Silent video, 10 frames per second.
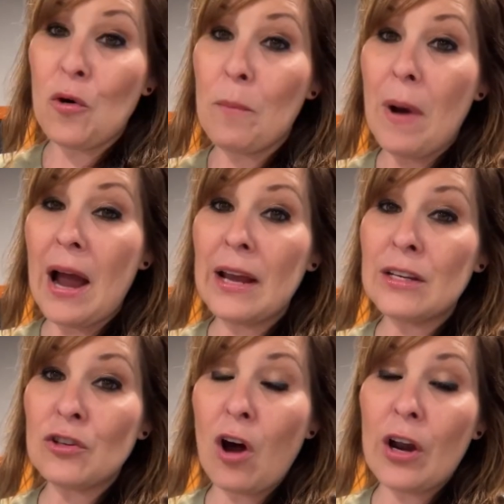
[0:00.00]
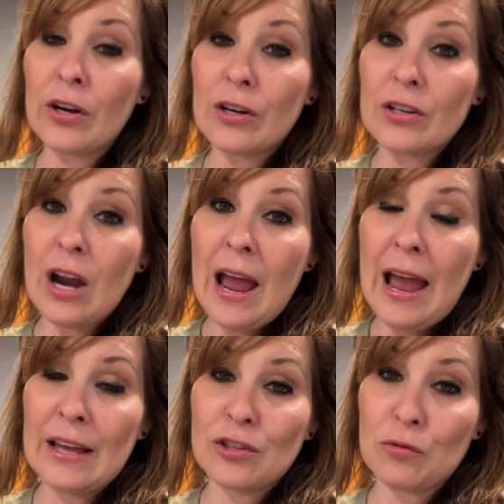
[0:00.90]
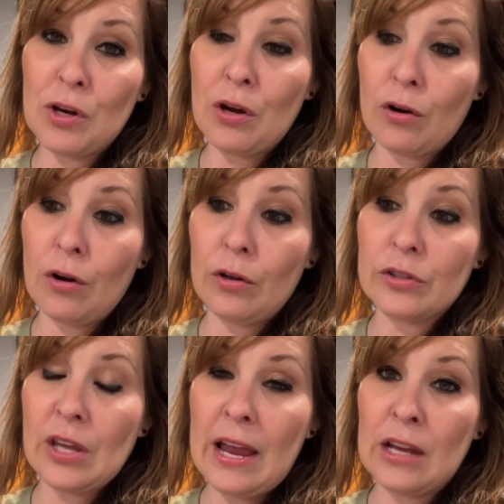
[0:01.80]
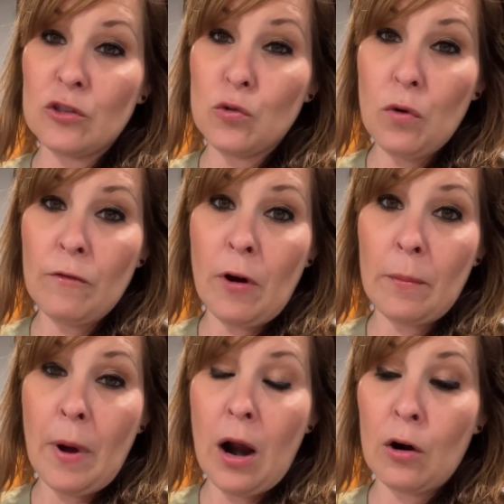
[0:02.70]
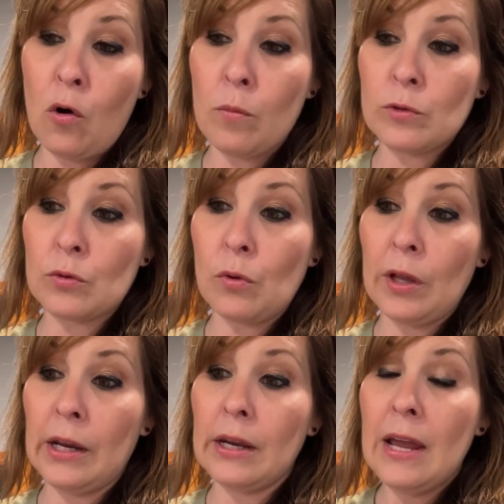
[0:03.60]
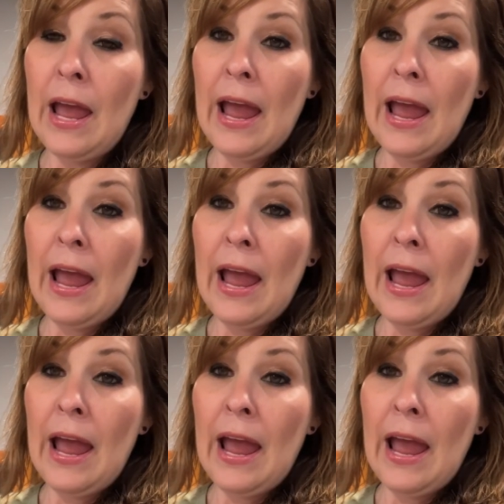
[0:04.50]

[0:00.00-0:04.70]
So my daughter has three girls and two of them are homeschooling,